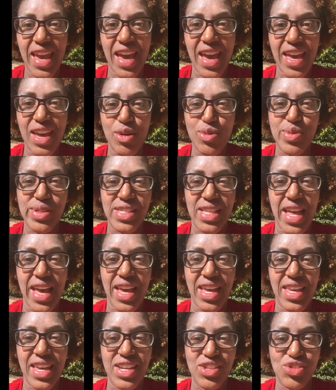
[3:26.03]
it was
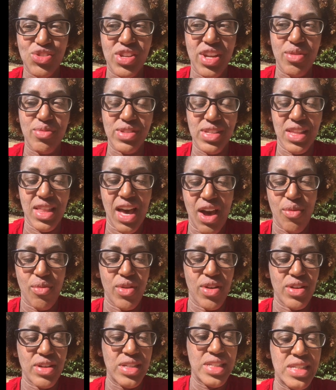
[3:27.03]
like yesterday was a lot
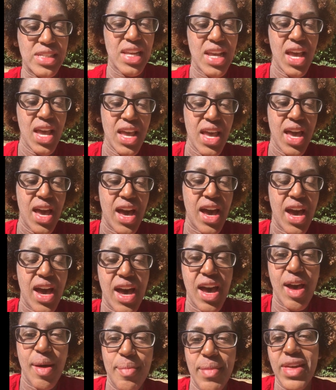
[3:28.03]
worse.
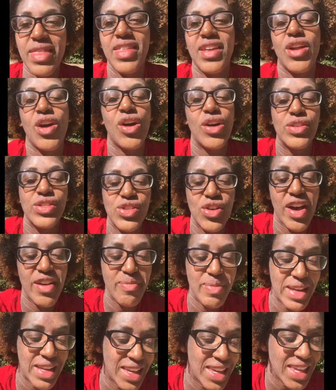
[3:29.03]
And then also I've
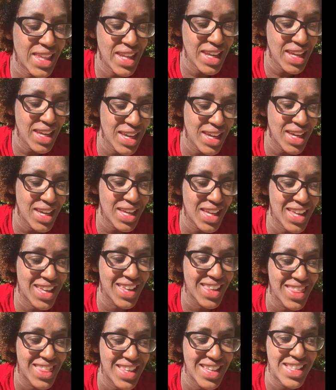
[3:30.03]
been getting
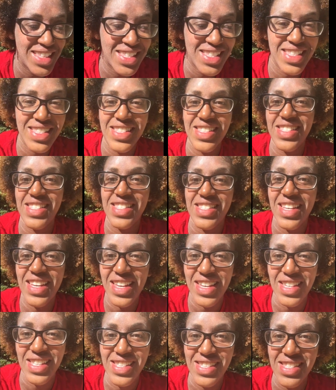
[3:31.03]
these
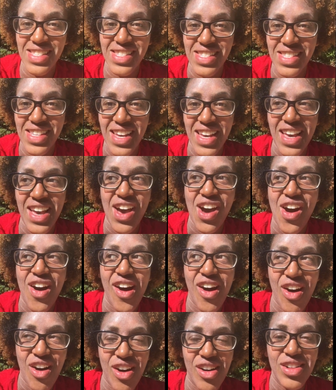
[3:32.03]
cysts
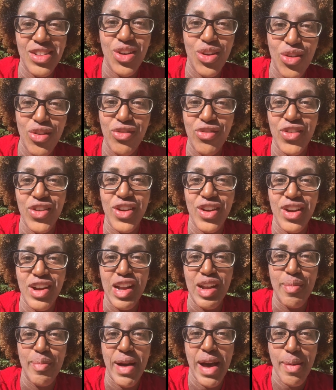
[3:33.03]
all over
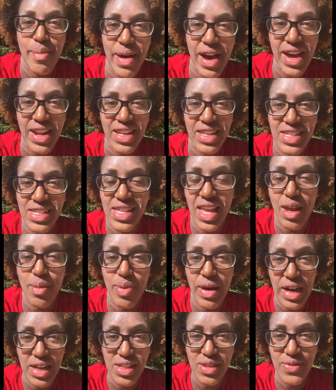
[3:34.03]
my body, these like
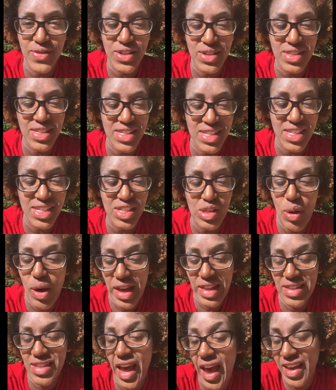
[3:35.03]
pus-filled cysts. So
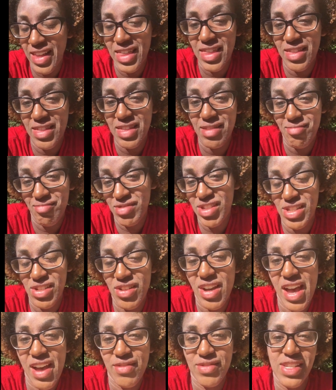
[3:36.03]
I still
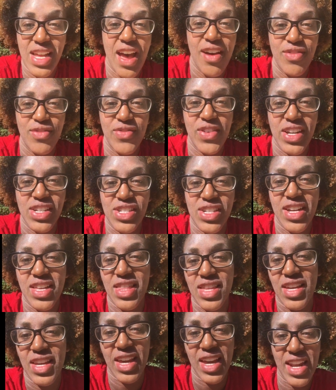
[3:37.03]
have staph infection, I
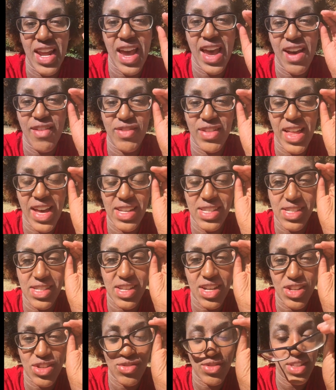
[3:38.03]
think, and I have glasses
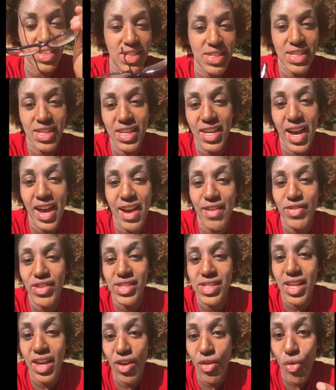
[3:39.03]
on. You can see I have
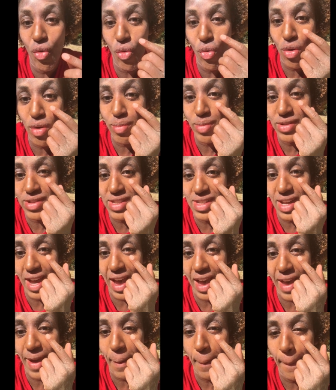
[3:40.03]
this like horrible
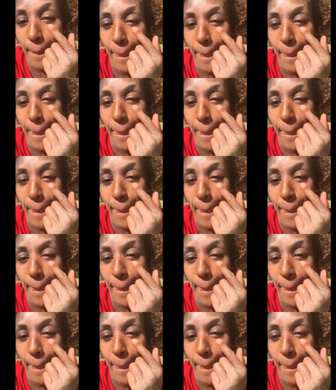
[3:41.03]
sty